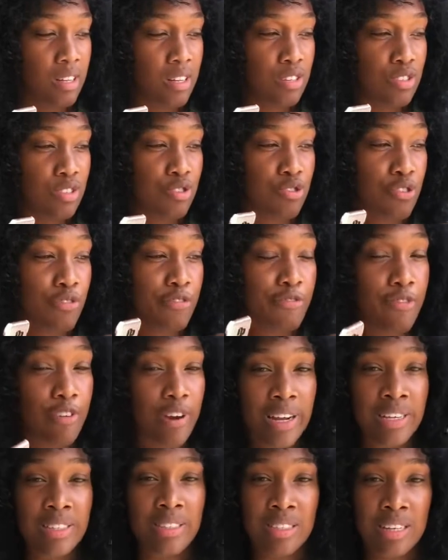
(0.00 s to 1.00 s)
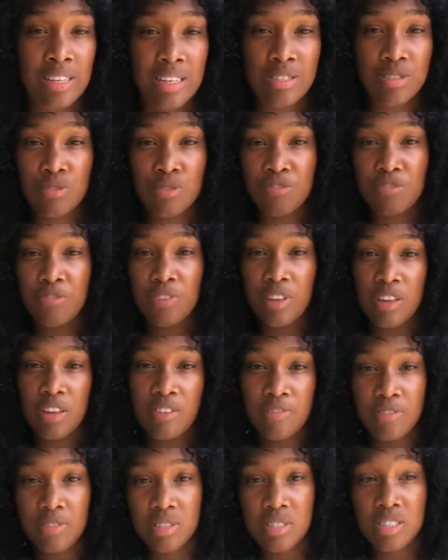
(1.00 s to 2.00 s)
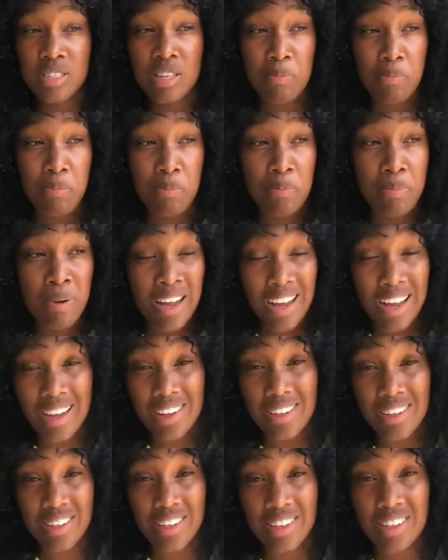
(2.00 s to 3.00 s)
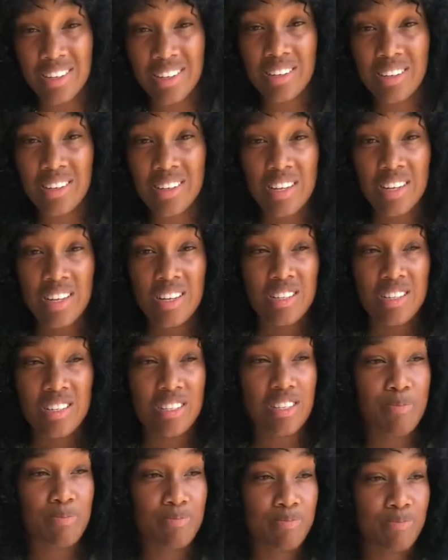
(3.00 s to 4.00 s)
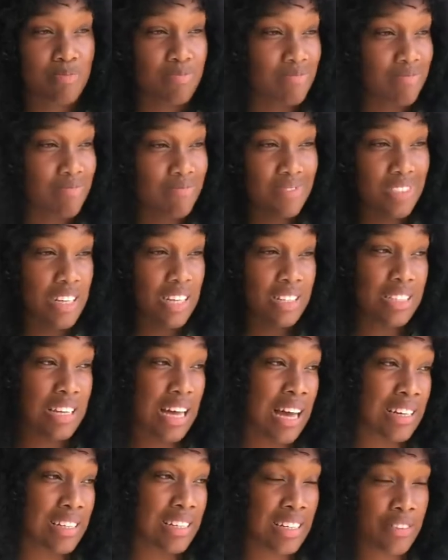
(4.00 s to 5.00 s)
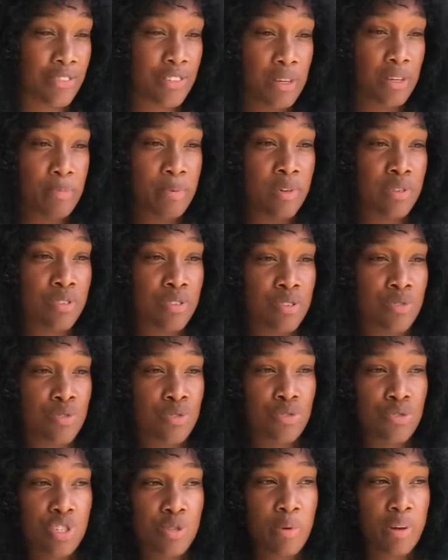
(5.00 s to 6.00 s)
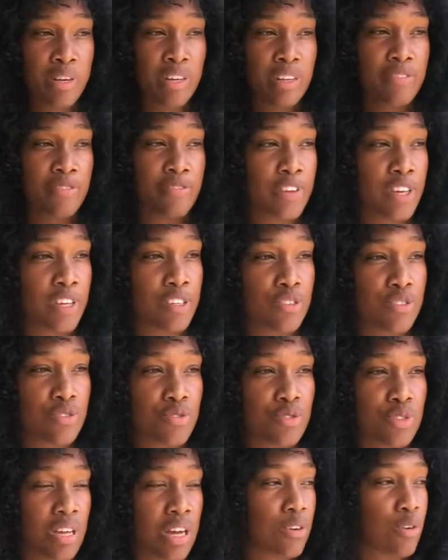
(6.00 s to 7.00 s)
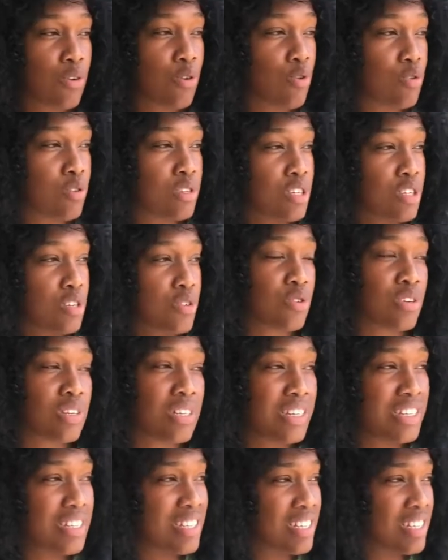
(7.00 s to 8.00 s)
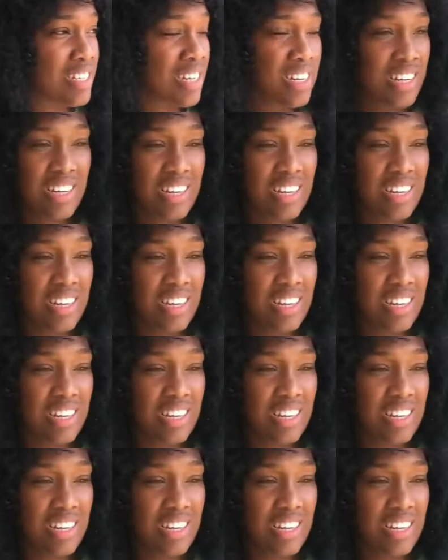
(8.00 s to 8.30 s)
so frightened and so fearful, stop panicking, stop just, and even the persons who spreading fake news and causing all this